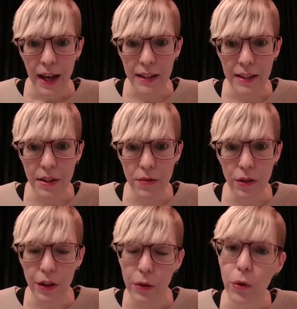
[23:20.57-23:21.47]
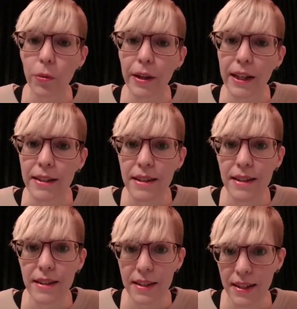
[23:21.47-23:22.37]
And this is really cool because
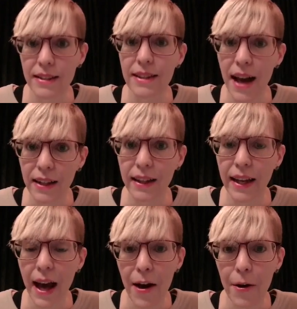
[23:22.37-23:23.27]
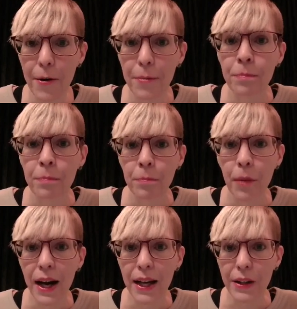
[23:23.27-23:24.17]
this is exactly how
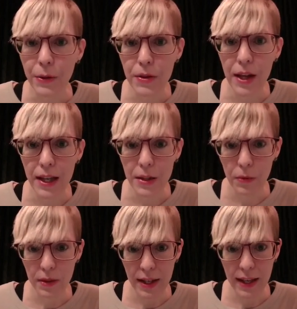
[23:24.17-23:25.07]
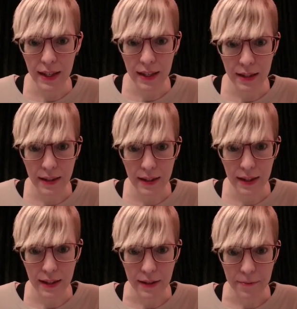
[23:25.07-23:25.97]
my use case would take in the
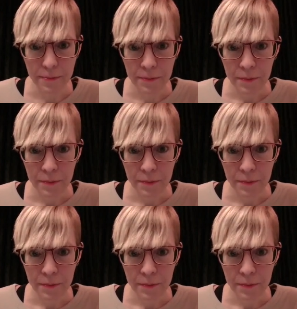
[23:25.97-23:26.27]
data.